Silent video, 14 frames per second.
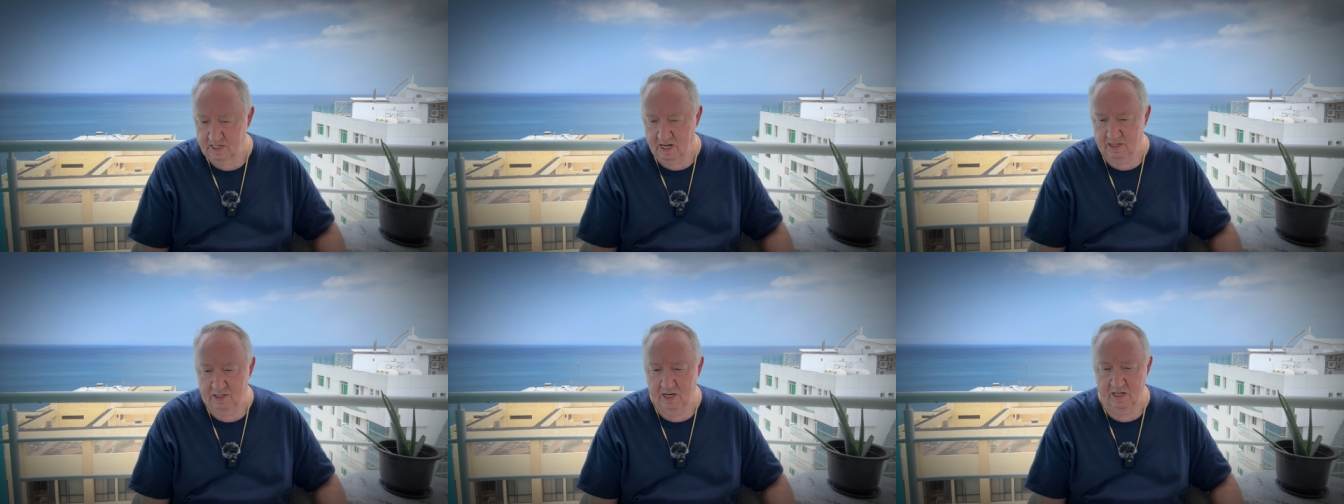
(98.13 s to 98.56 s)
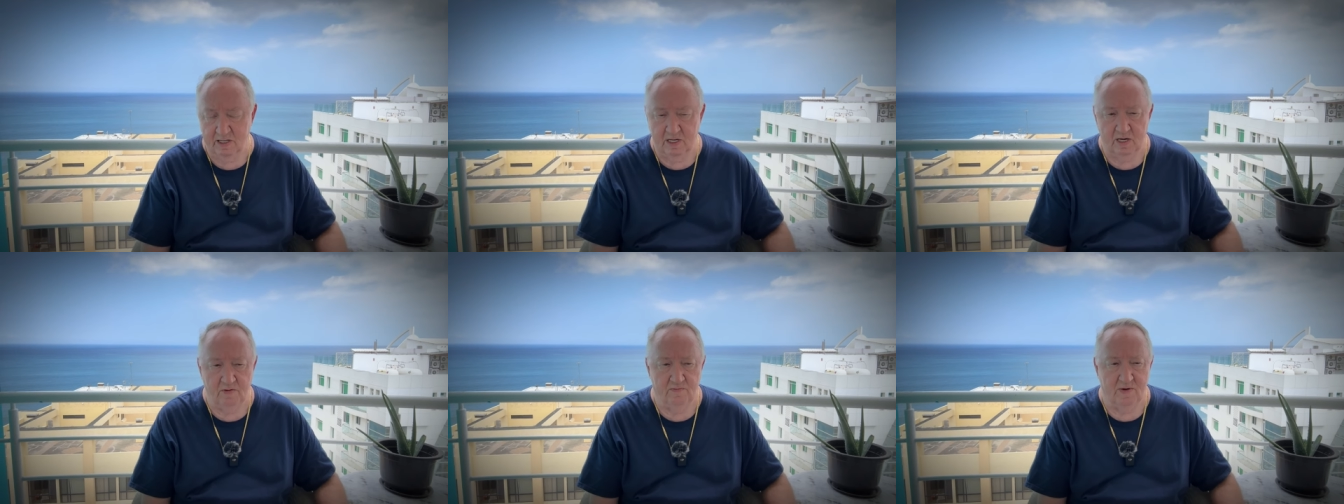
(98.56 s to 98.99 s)
I think
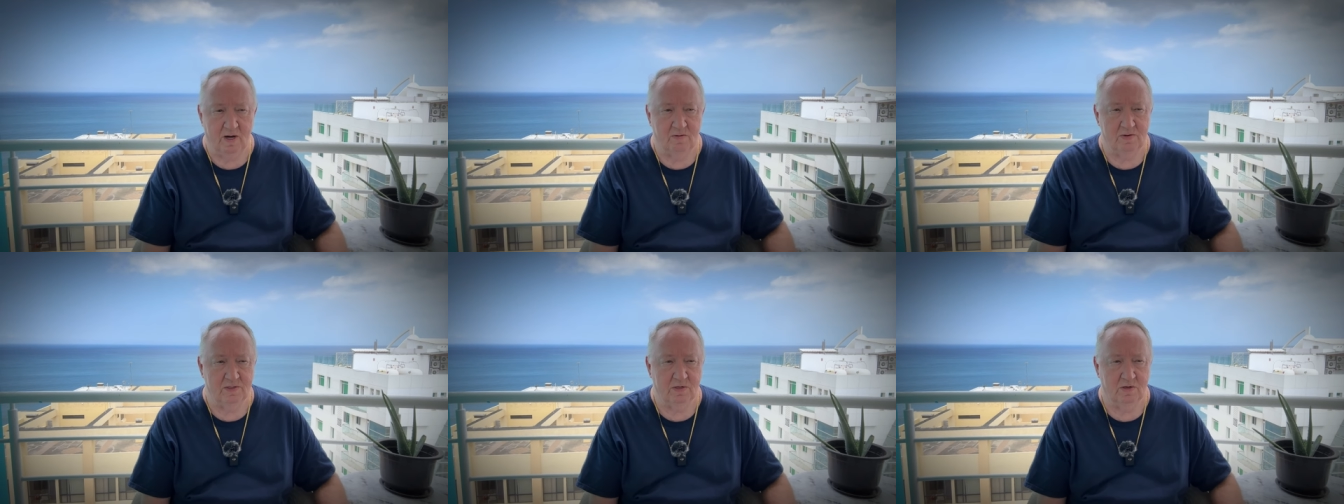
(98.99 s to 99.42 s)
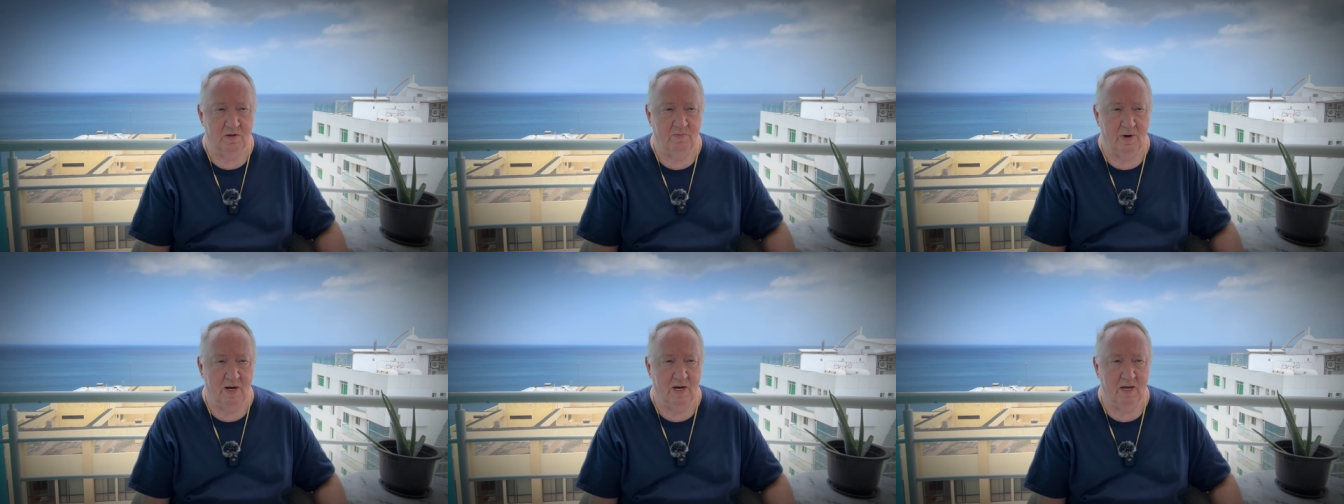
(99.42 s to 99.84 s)
that if I was going to
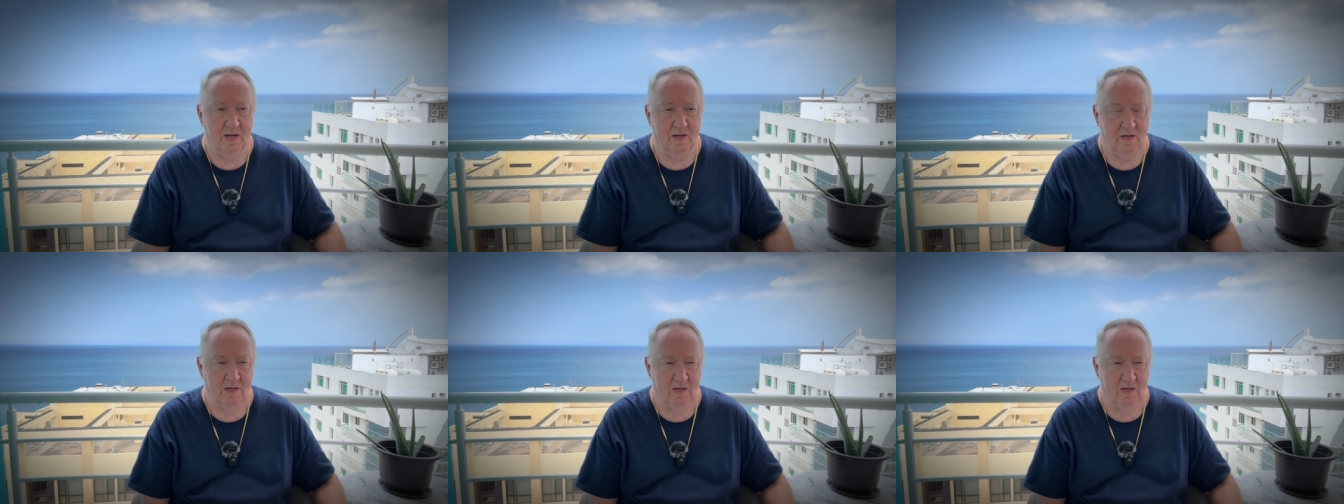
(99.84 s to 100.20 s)
buy